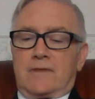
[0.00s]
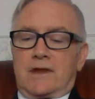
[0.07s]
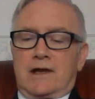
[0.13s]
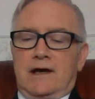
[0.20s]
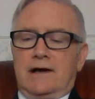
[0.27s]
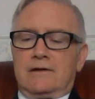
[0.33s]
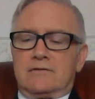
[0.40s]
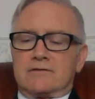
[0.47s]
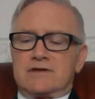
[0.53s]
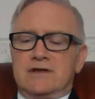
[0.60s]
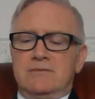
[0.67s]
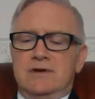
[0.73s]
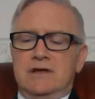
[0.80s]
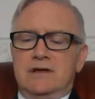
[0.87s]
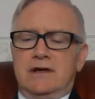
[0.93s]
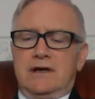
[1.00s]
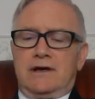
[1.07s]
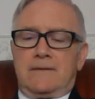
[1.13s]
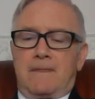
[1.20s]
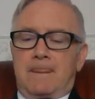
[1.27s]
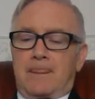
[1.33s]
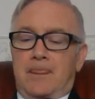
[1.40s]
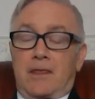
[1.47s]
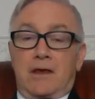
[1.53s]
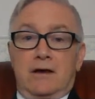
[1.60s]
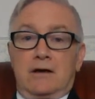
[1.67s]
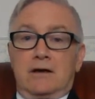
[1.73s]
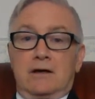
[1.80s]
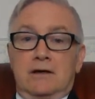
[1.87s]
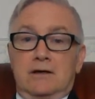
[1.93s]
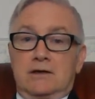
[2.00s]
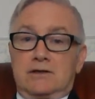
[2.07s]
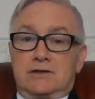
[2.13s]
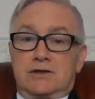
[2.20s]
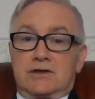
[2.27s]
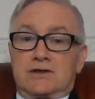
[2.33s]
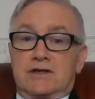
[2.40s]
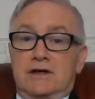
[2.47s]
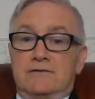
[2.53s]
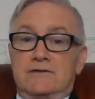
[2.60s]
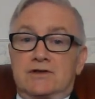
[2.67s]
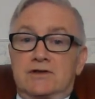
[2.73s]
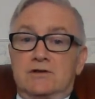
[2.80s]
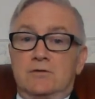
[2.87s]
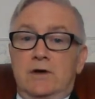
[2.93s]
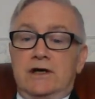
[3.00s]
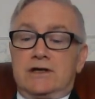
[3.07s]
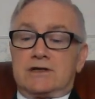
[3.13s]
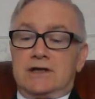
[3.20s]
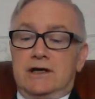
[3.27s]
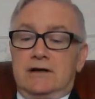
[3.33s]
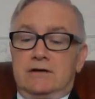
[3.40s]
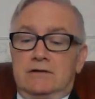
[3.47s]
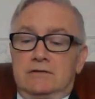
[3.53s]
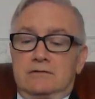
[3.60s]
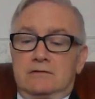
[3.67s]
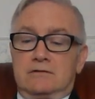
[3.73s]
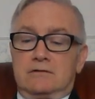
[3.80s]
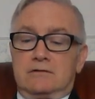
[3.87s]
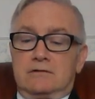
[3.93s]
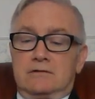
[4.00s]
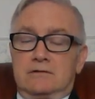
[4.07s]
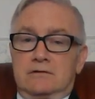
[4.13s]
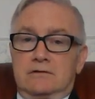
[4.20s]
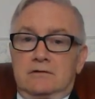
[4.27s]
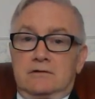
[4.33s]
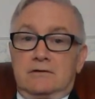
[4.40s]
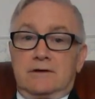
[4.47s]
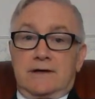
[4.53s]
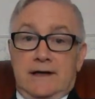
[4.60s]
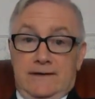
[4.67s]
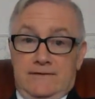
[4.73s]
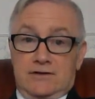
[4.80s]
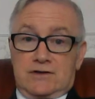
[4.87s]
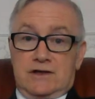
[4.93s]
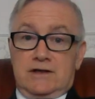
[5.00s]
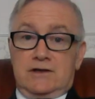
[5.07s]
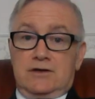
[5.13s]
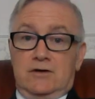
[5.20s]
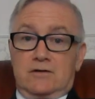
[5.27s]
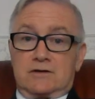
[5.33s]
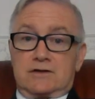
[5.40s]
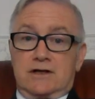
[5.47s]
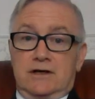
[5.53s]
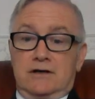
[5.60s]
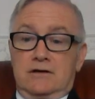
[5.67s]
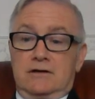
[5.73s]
How long's it been there? Just over 2 weeks now. Have you seen a doctor?